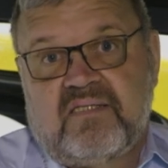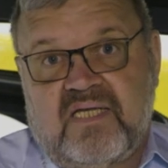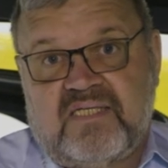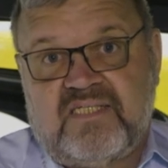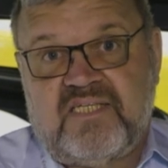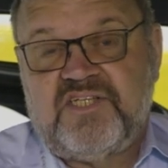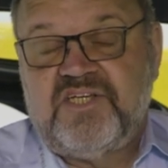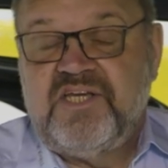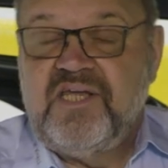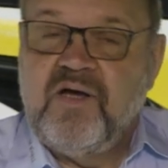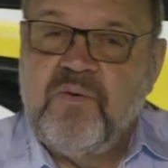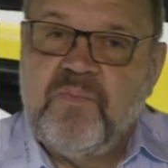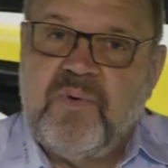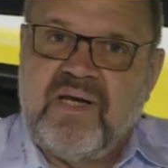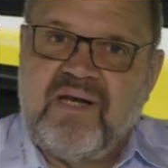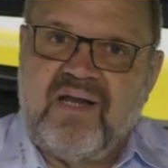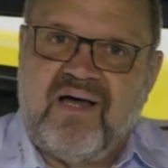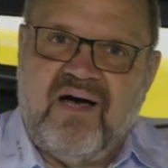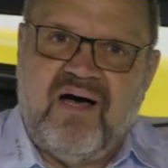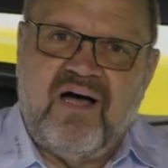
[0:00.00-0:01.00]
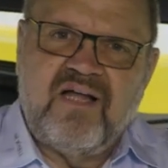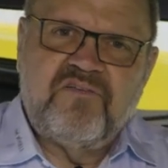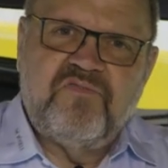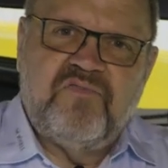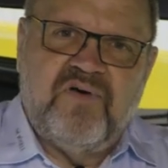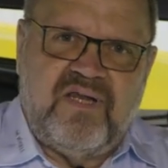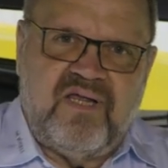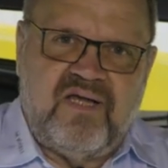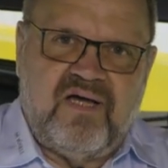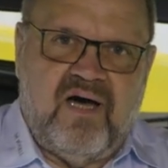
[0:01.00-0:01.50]
You can tell it's a wheeled
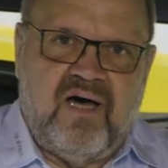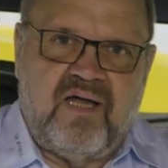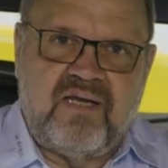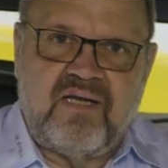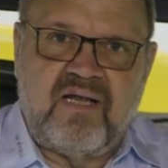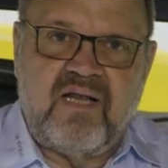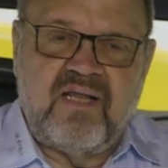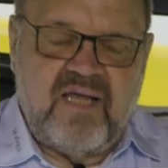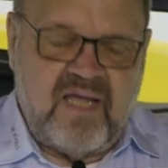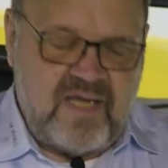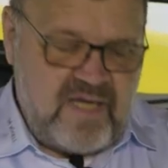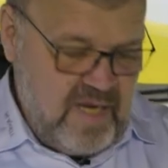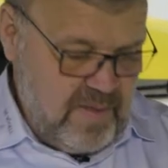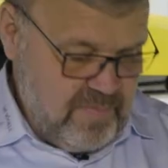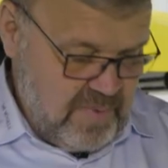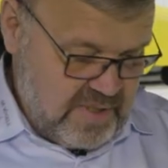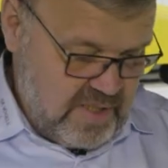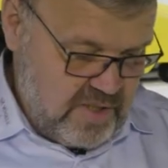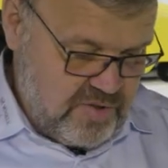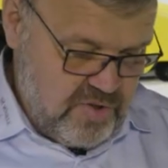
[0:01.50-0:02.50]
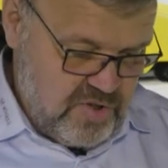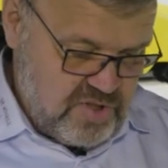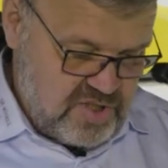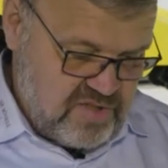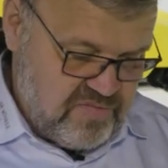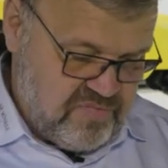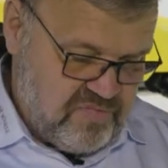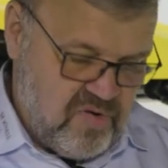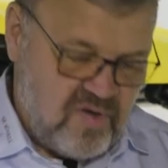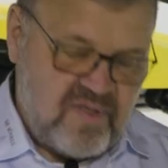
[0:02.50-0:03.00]
machine at once, of course,
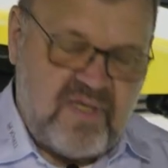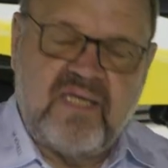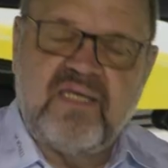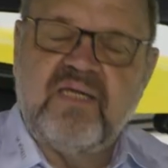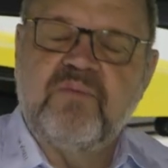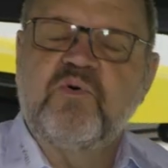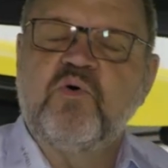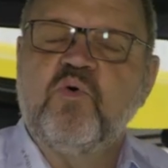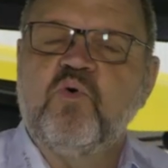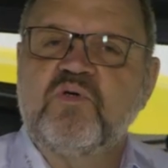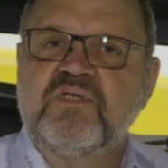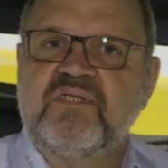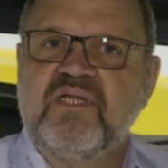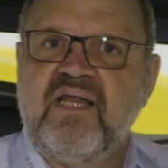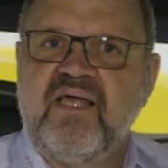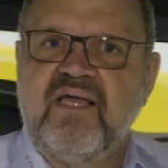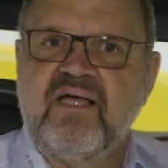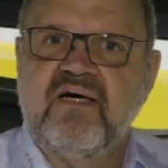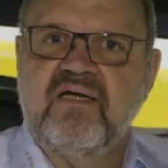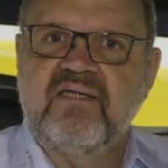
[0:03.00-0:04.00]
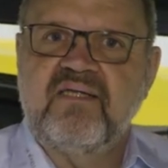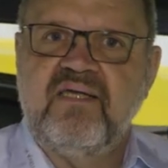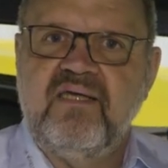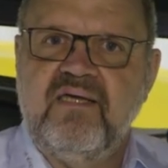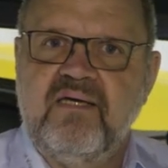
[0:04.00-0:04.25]
because of its large steering wheel.